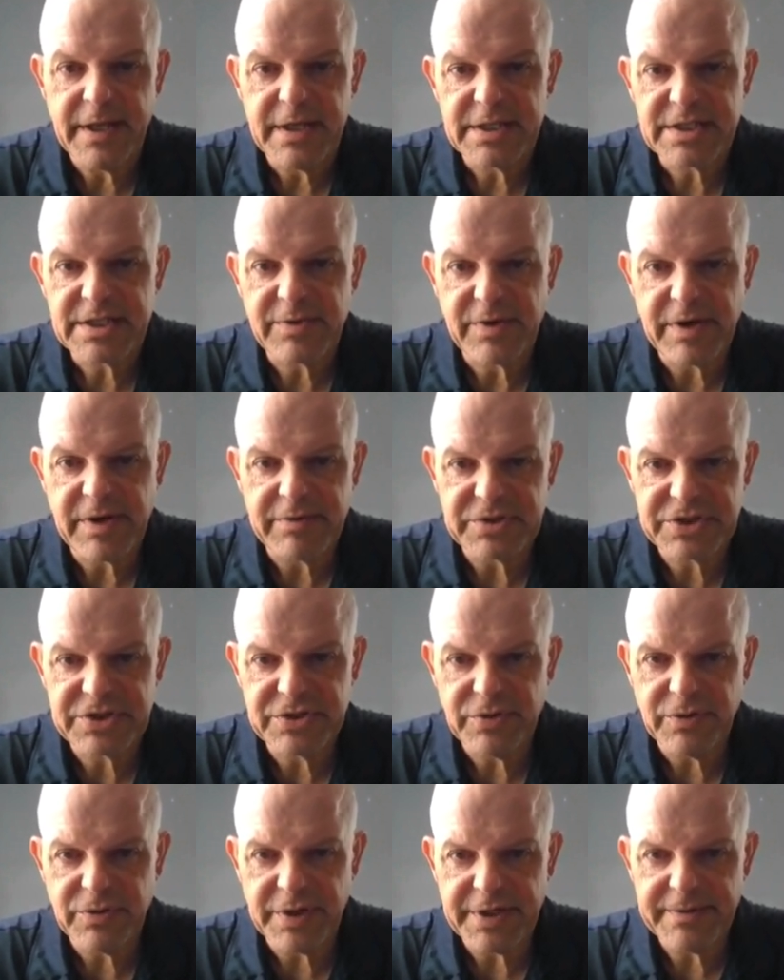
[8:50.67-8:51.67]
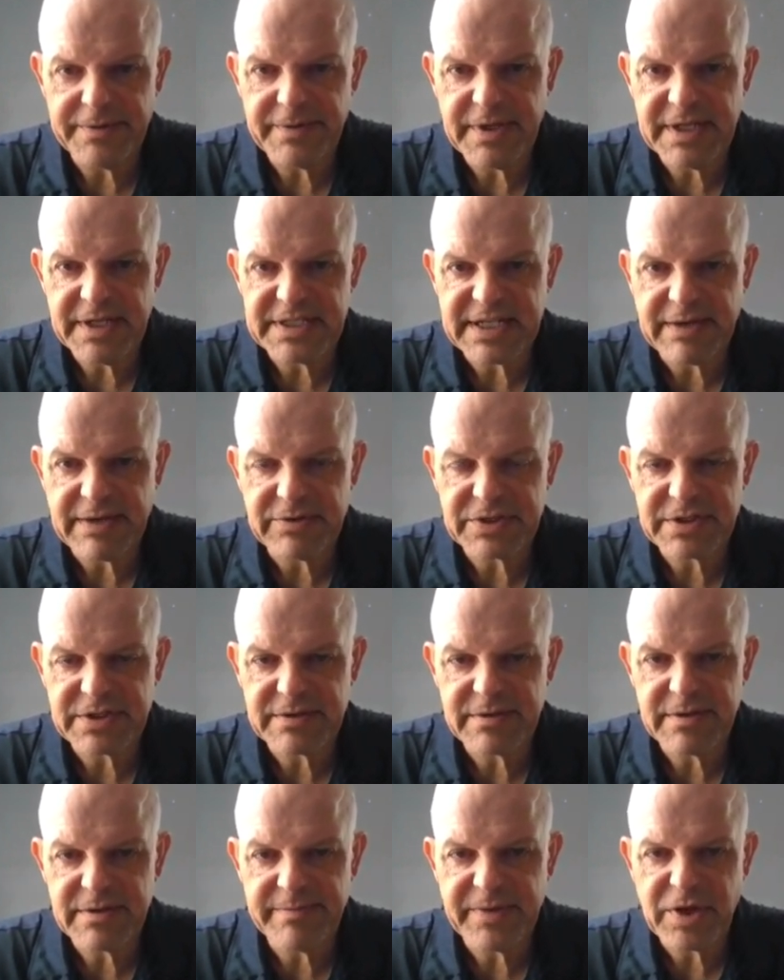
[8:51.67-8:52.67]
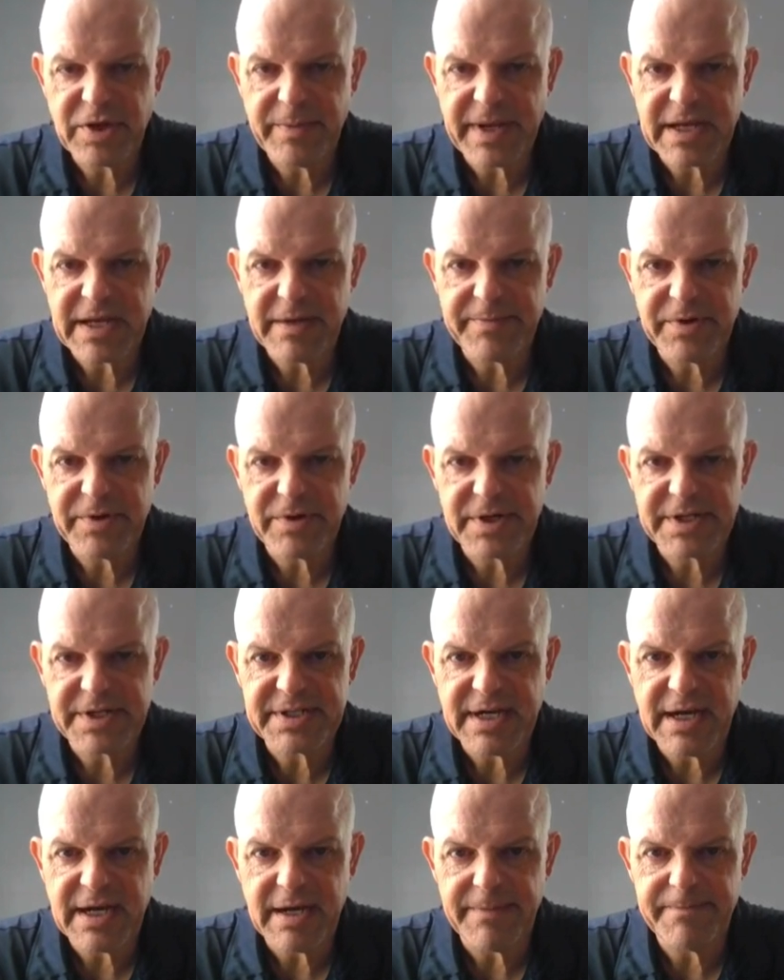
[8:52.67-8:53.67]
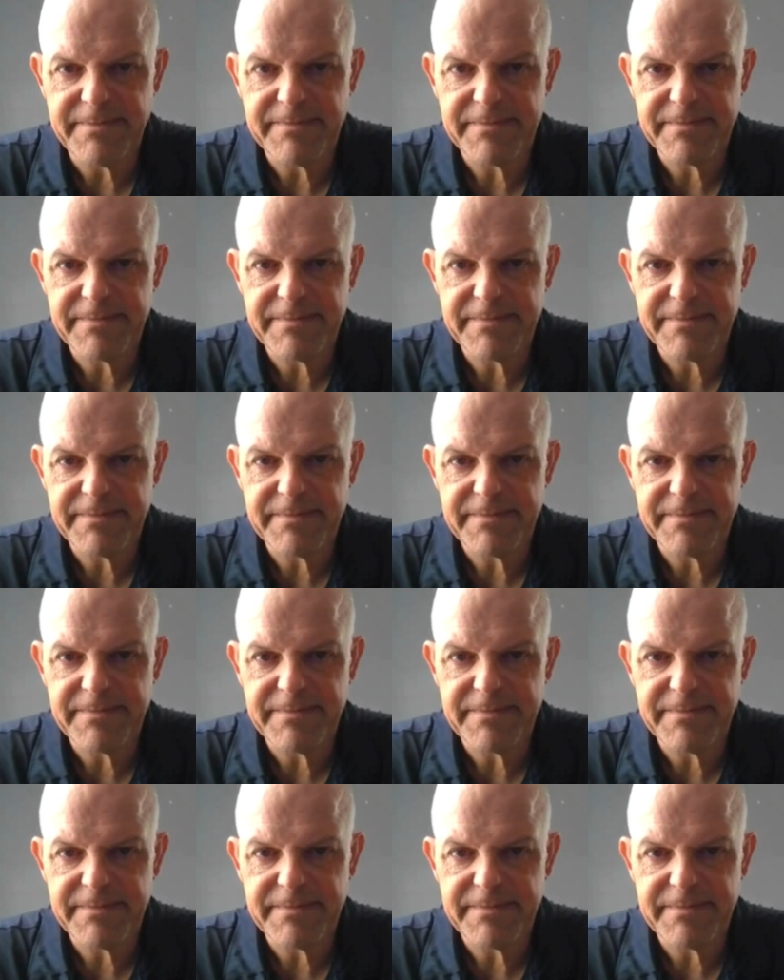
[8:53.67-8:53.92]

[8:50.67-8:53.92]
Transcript: So what I was doing is let me go back up here to the top.